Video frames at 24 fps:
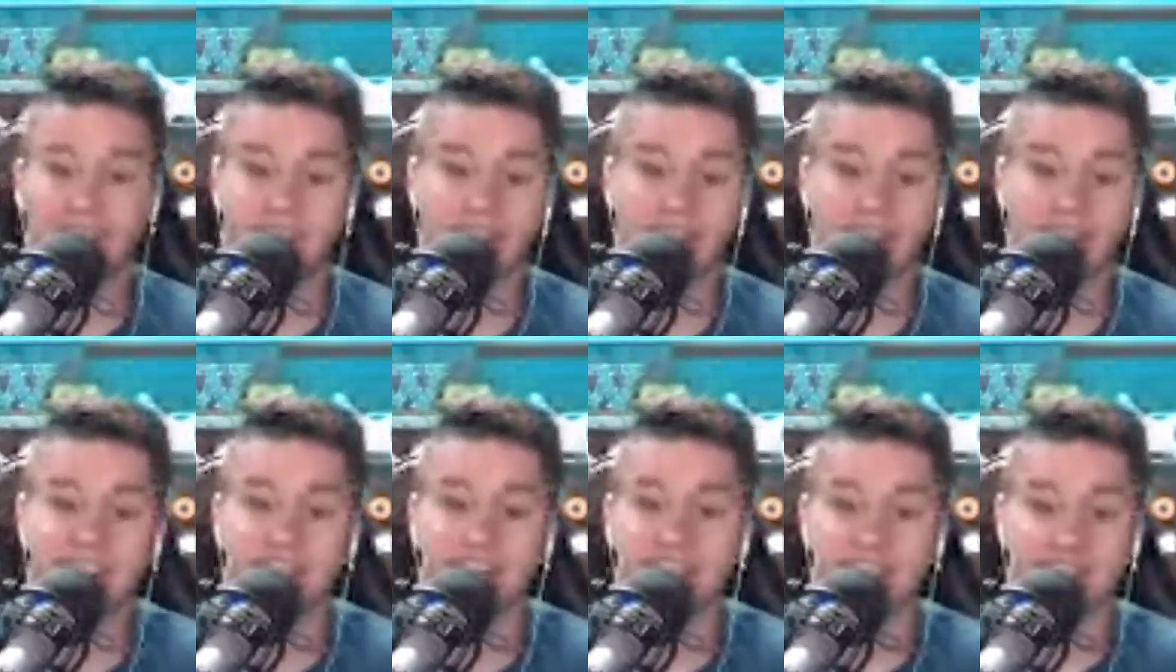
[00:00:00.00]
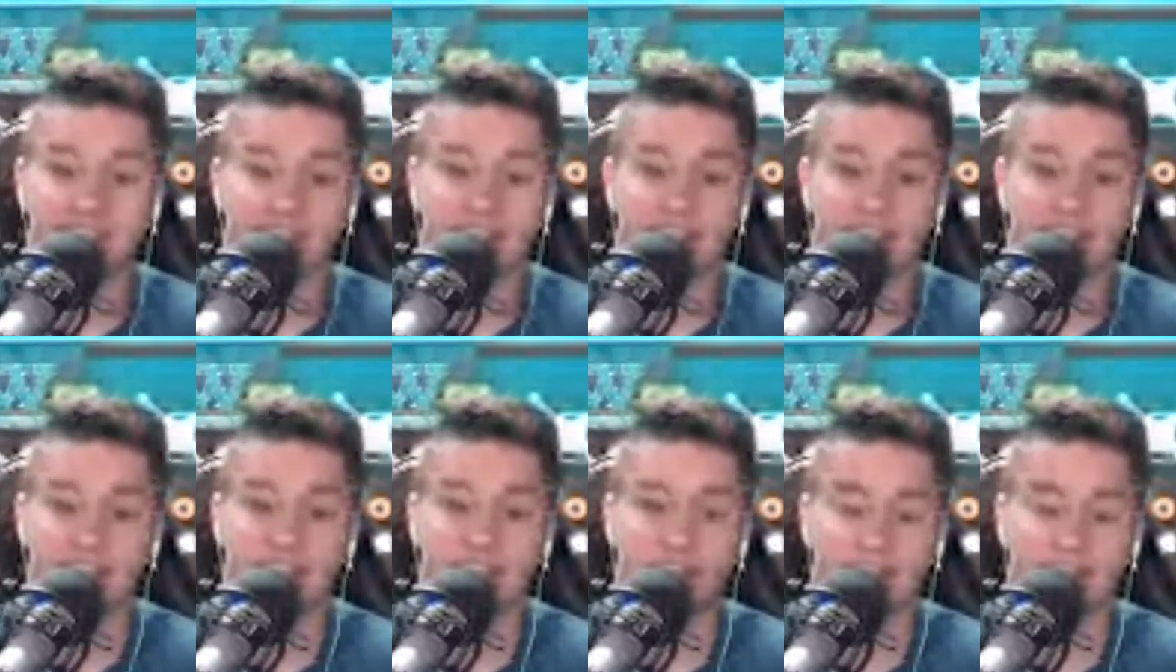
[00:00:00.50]
And,
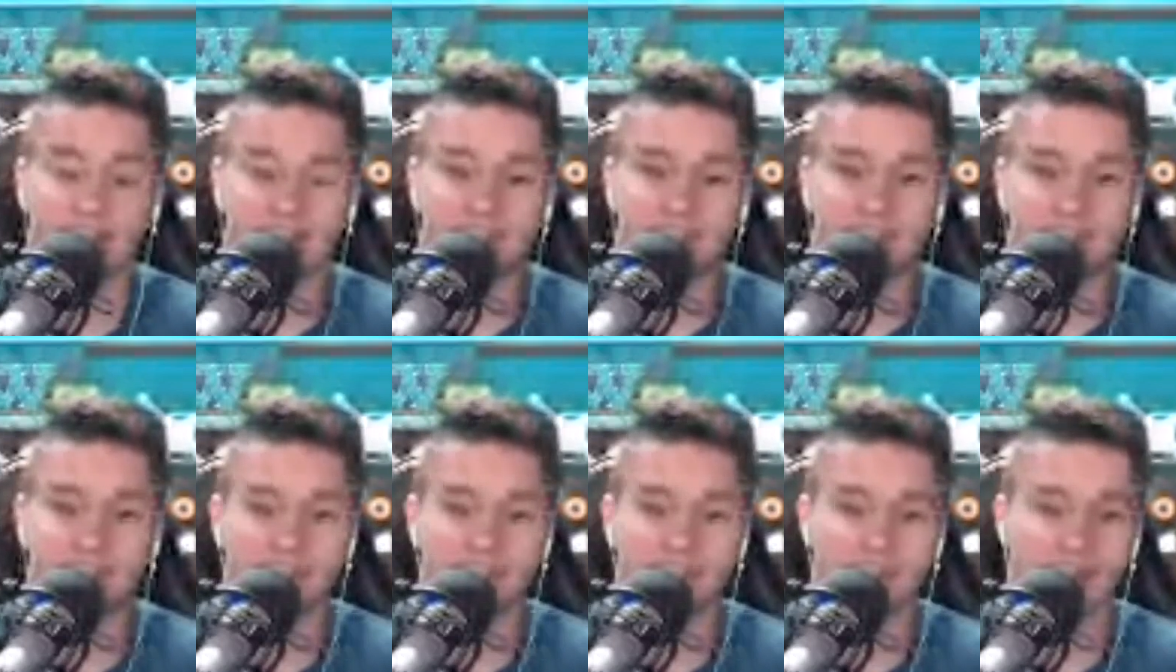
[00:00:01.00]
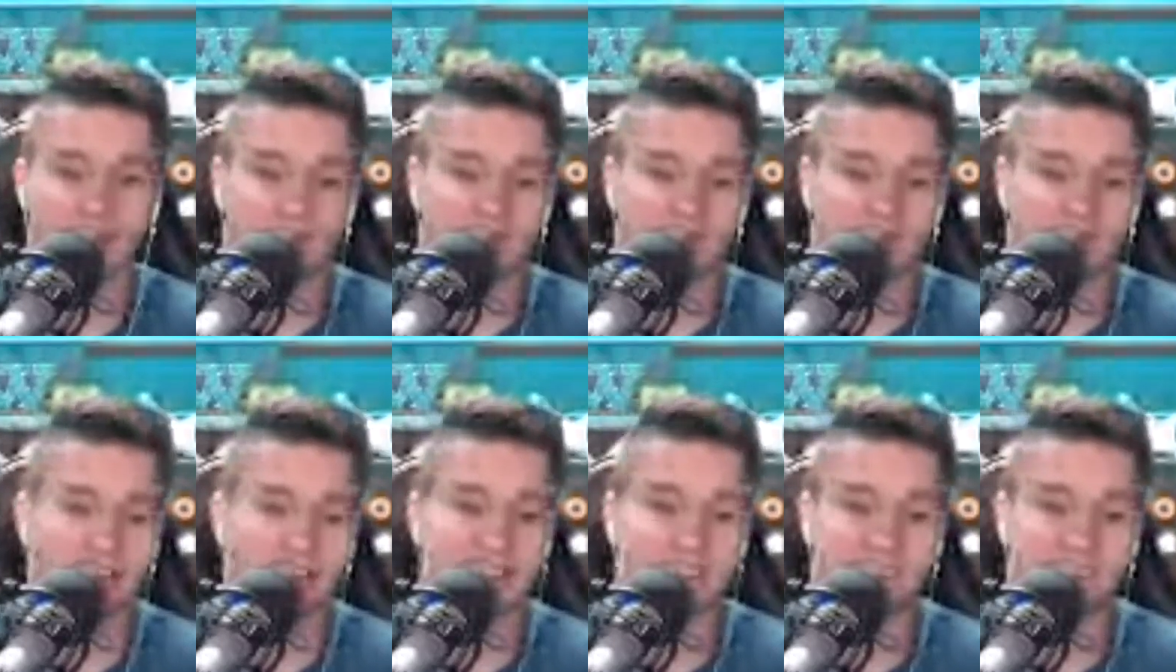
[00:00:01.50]

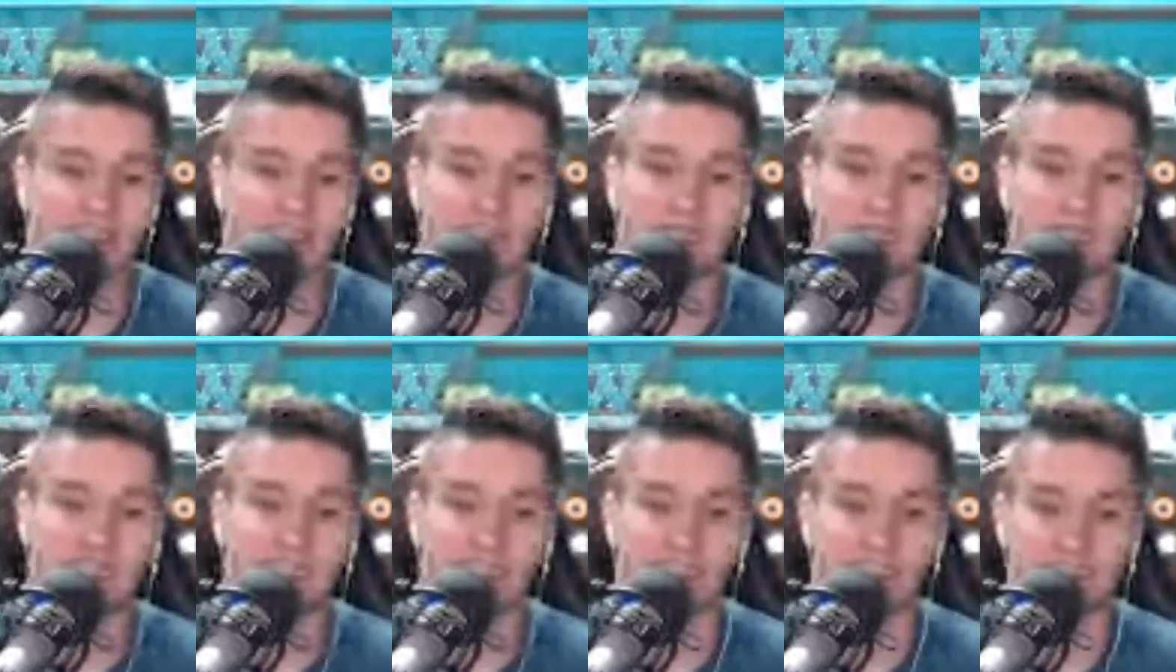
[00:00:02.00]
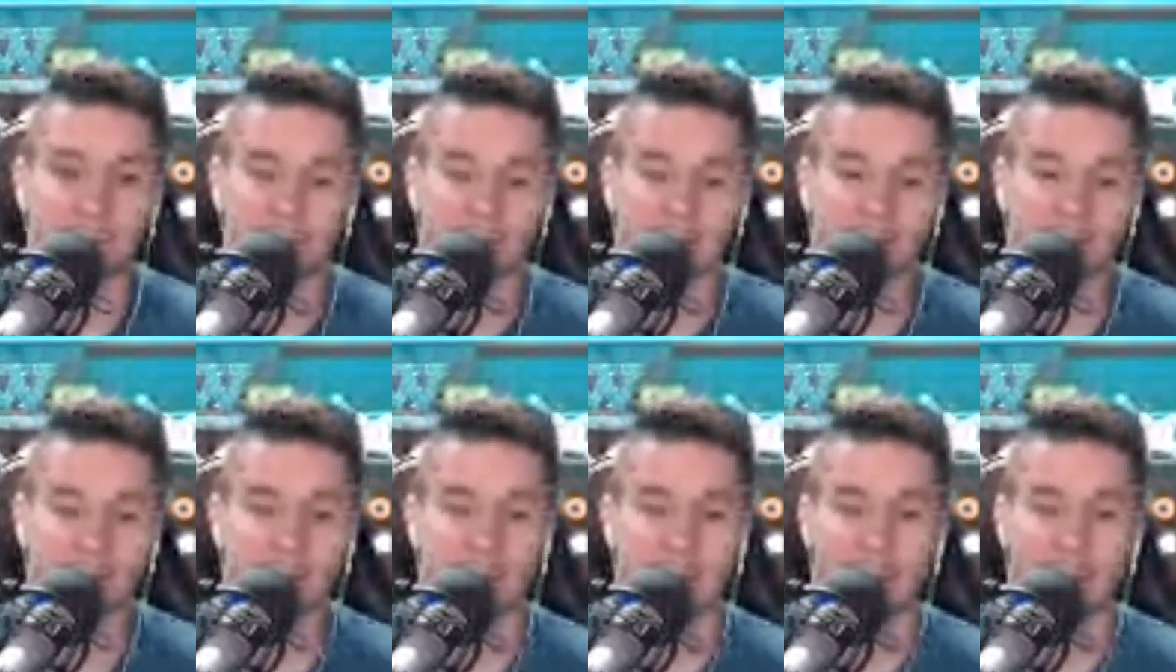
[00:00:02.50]
I definitely
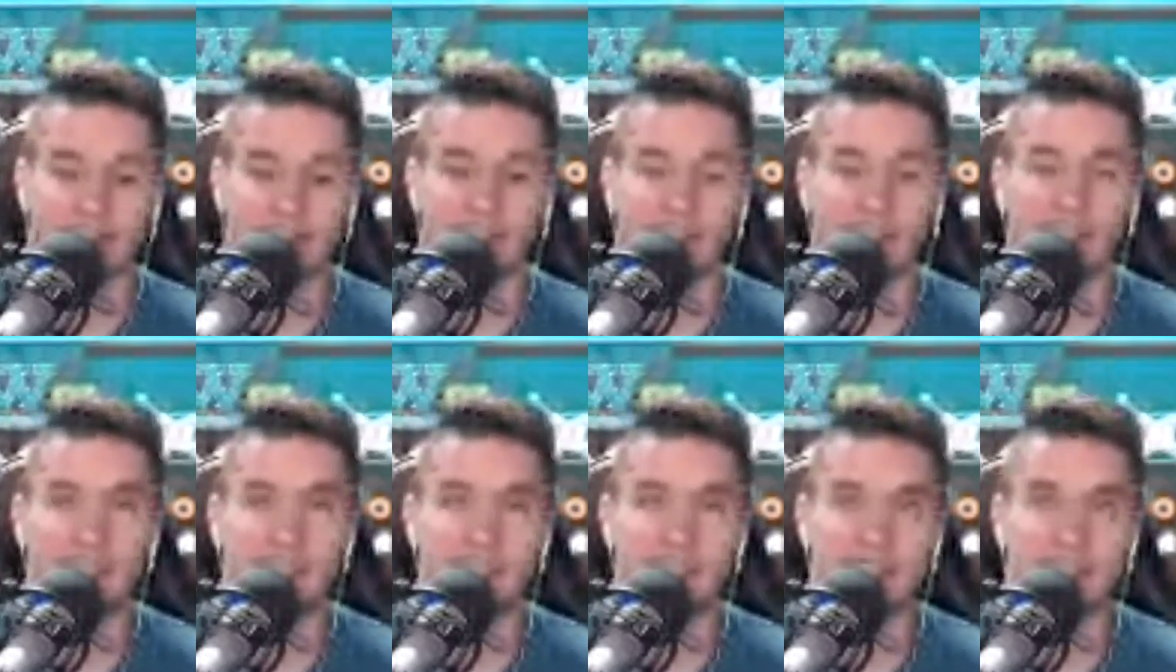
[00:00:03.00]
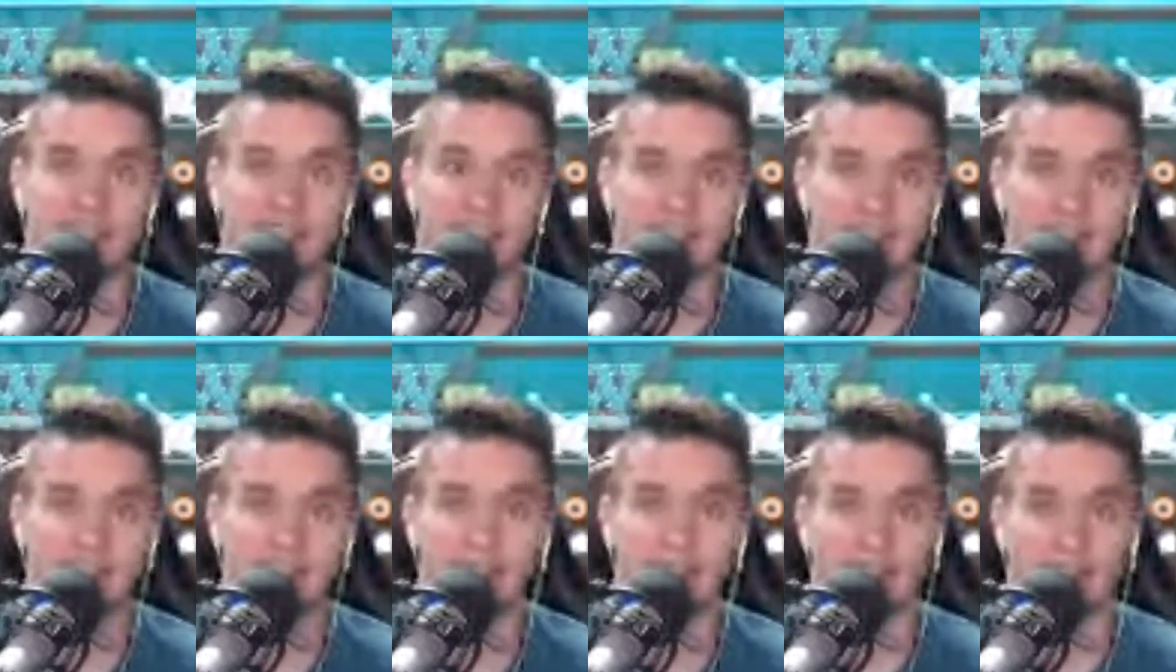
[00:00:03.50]
think that the
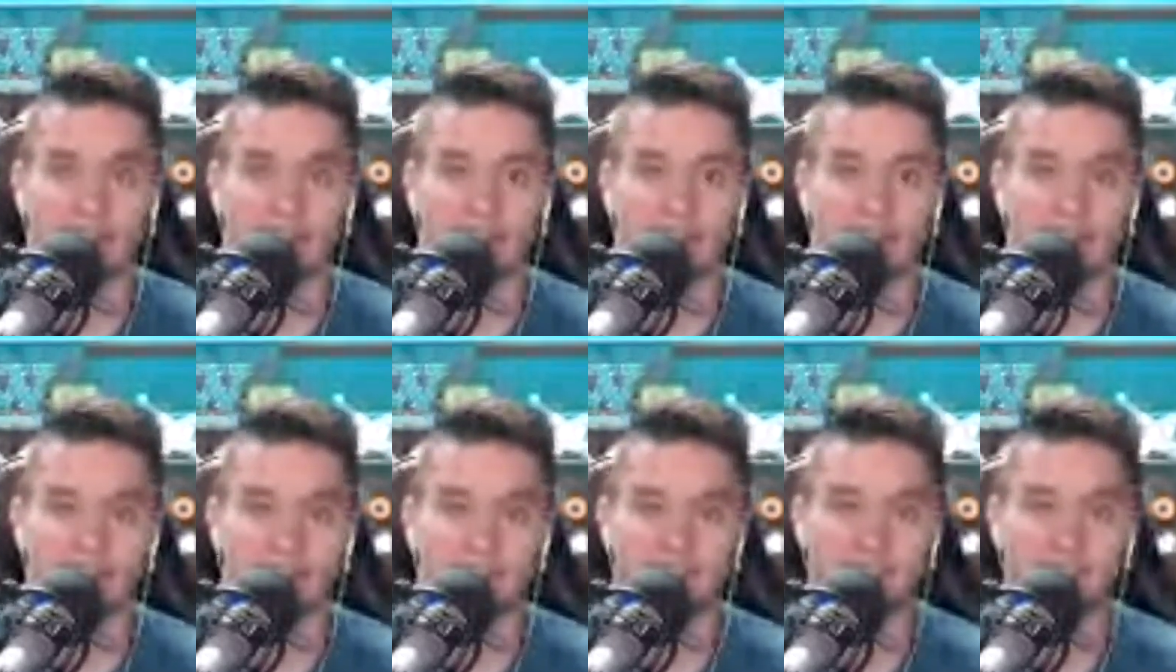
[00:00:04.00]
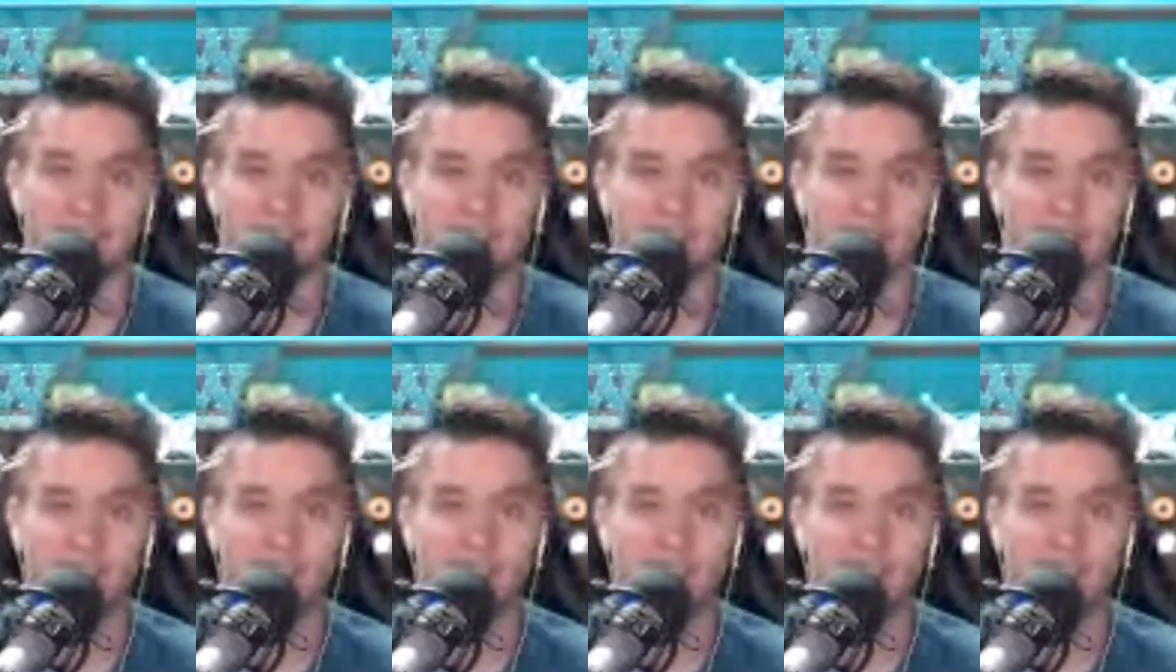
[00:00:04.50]
cable companies,